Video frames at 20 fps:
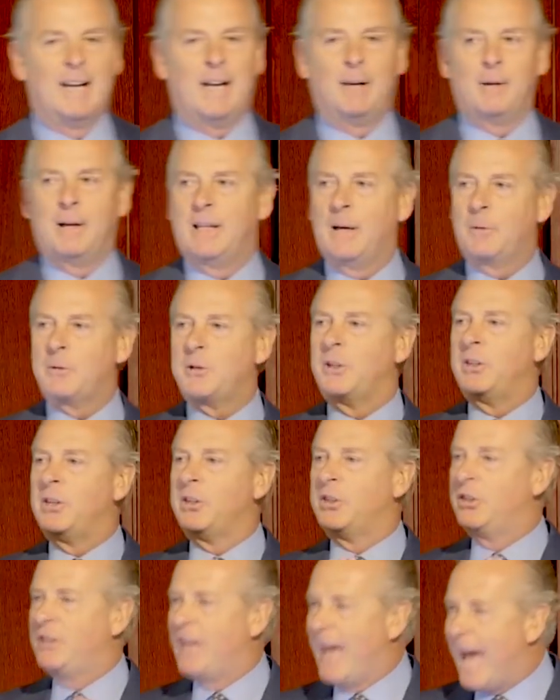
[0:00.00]
Anyway, that was a
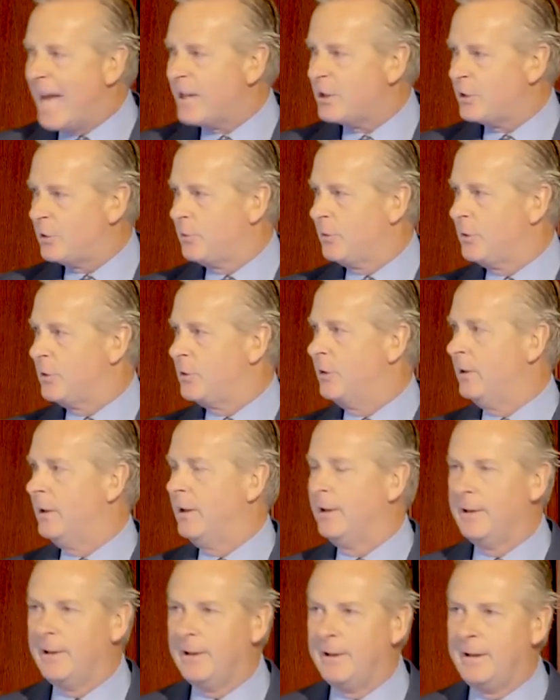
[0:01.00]
disastrous
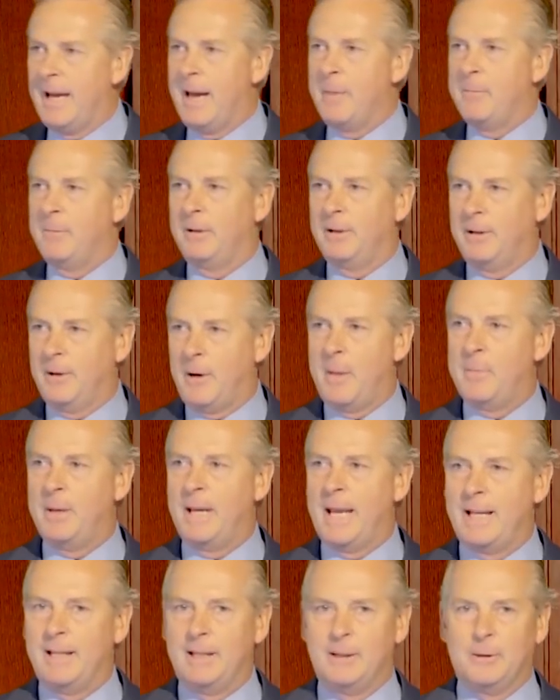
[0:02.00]

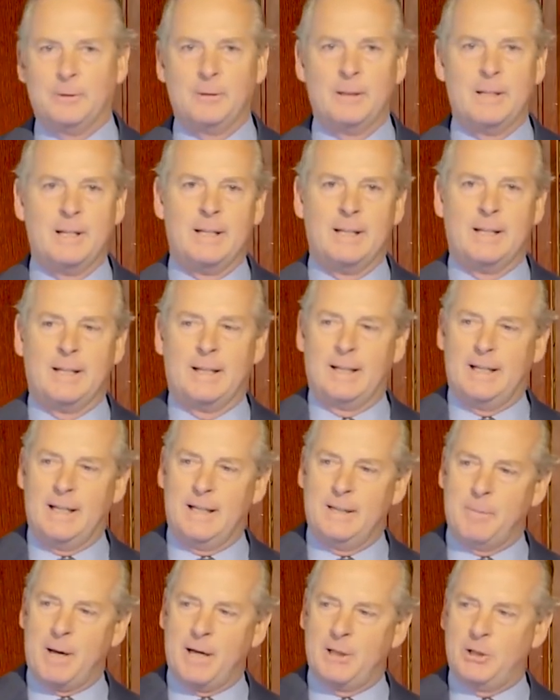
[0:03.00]
M&A deal.
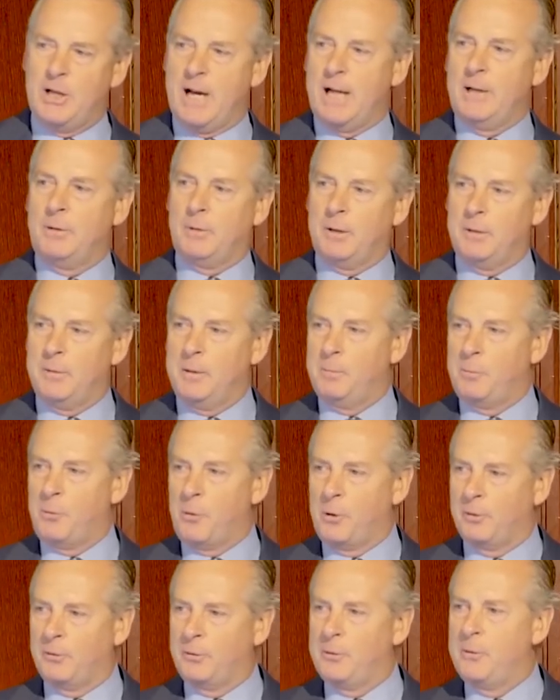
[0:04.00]
In my January
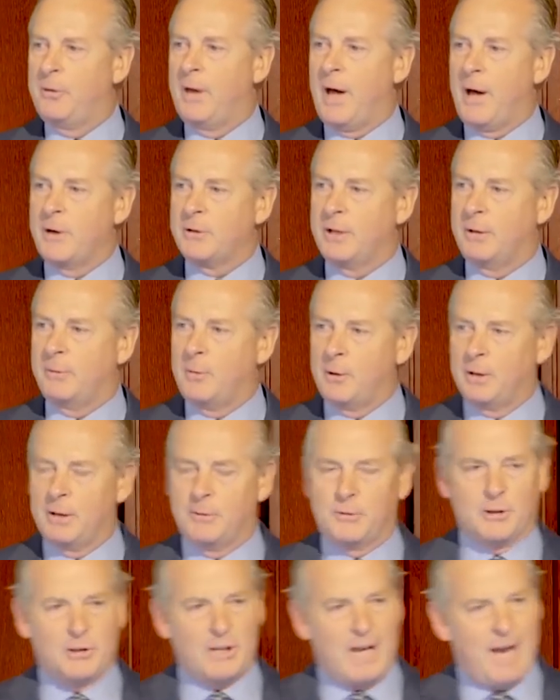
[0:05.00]
report of 2000, I wrote,
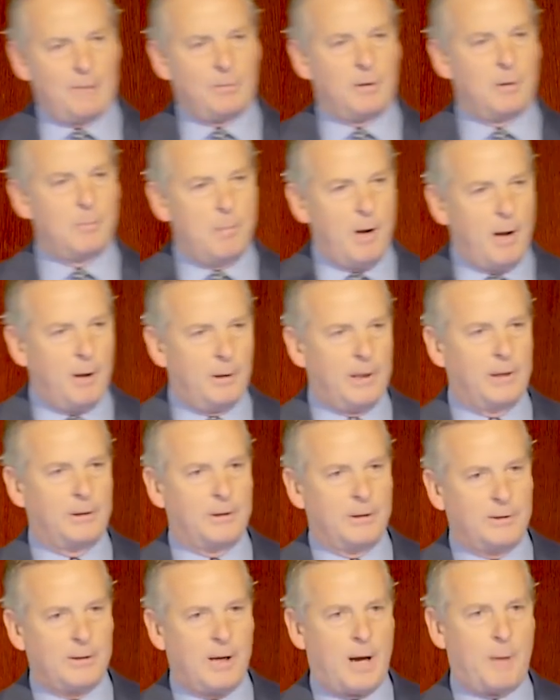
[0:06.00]
if there's ever a bell
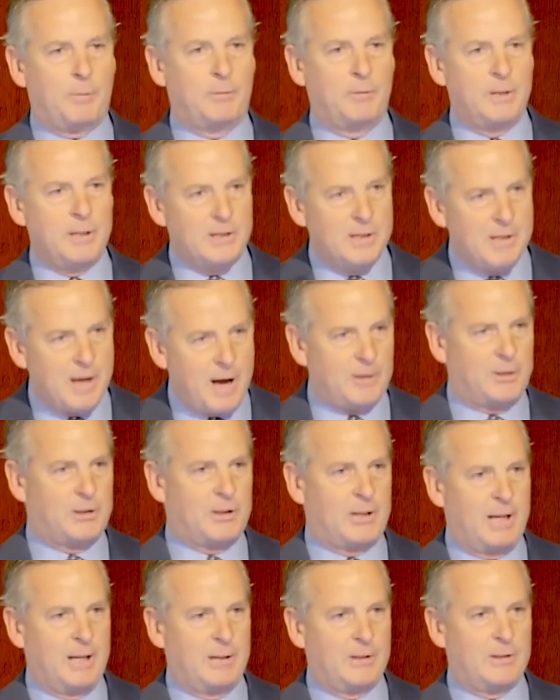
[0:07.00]
at the top of this
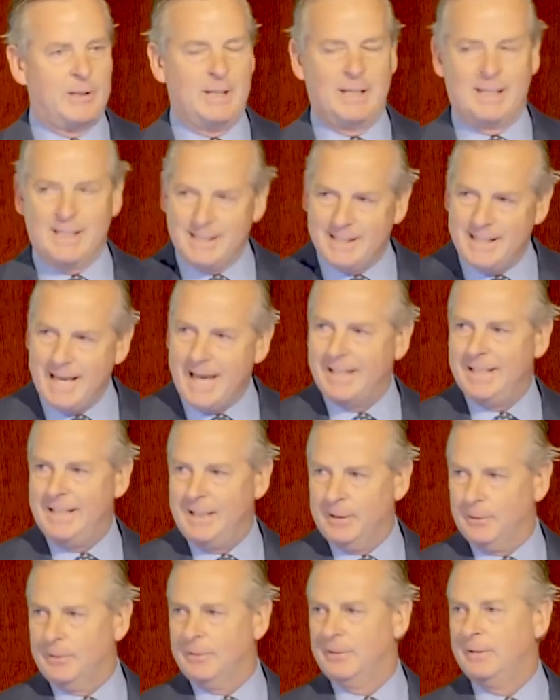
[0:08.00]
nonsense, it is that
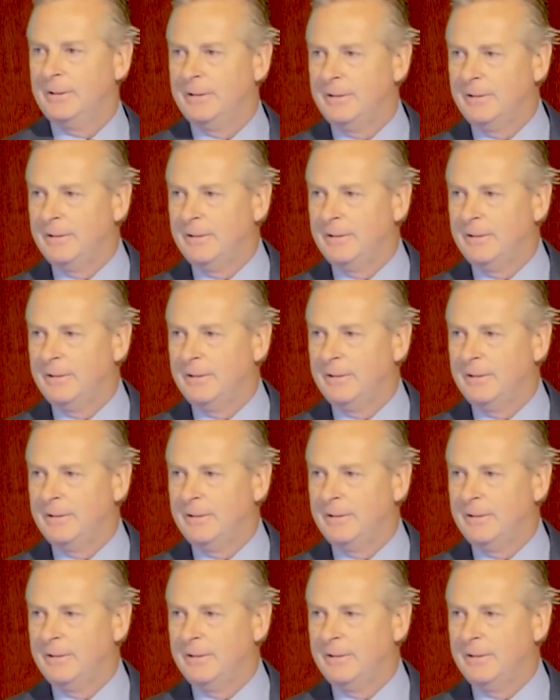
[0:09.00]
deal.